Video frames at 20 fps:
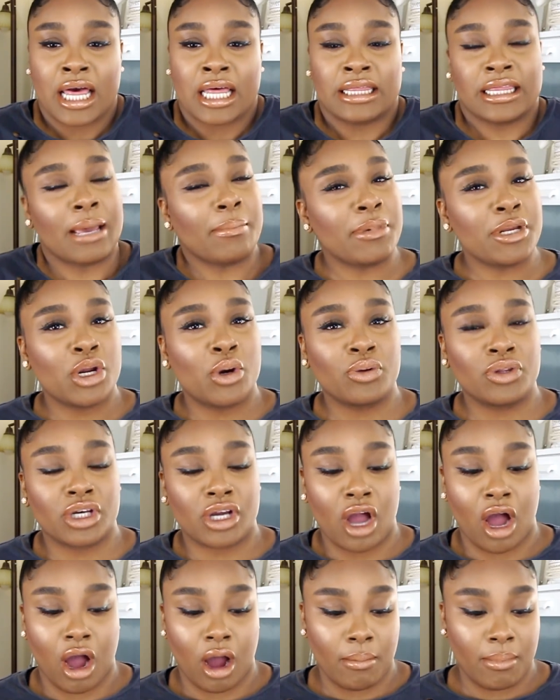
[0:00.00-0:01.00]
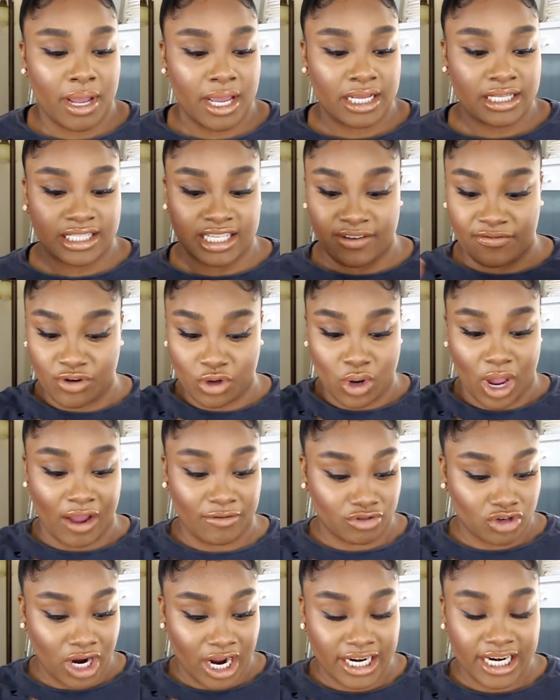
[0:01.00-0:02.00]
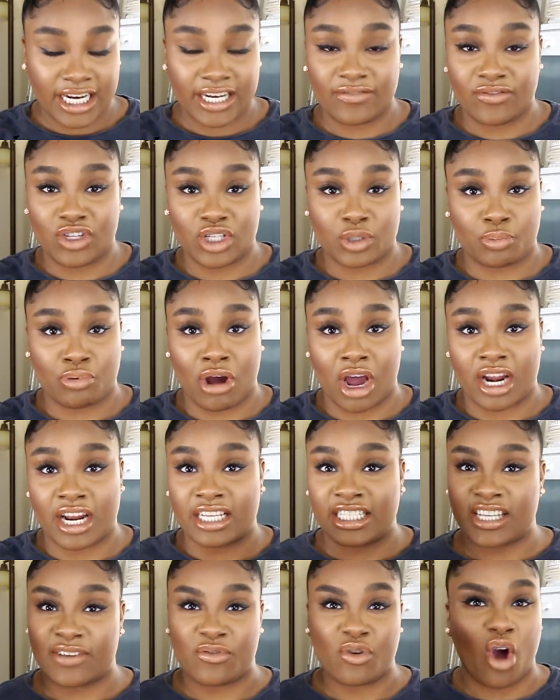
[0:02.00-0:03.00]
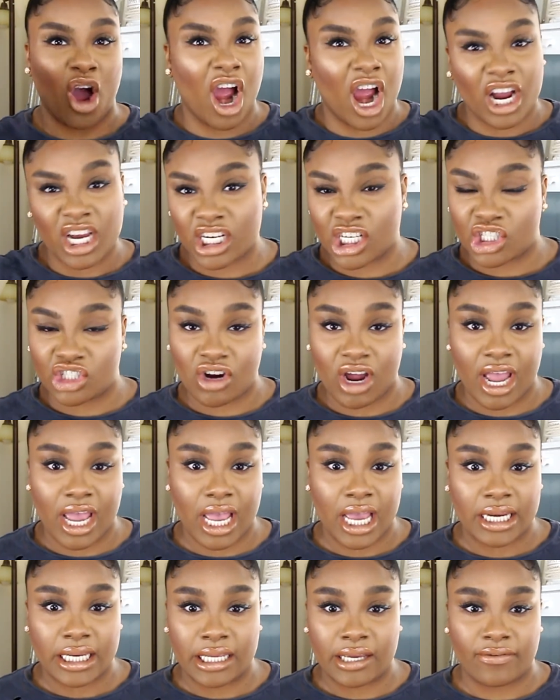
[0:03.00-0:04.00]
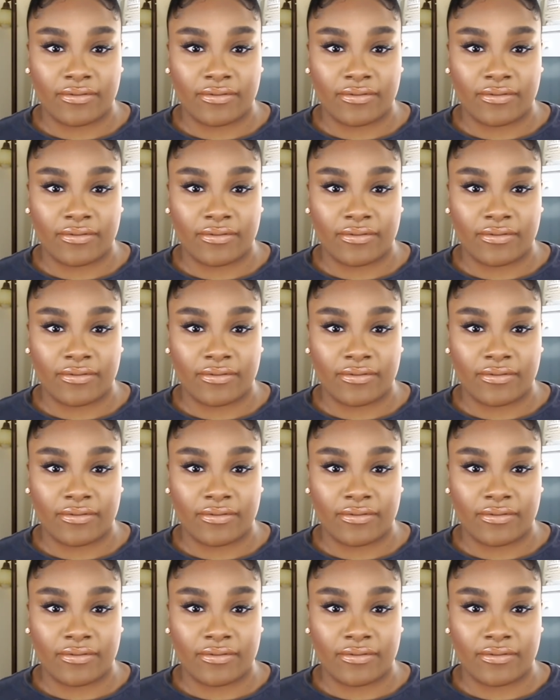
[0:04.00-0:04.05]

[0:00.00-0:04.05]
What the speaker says: Let me know in the comments if you have tried any of these products, if you are gonna try any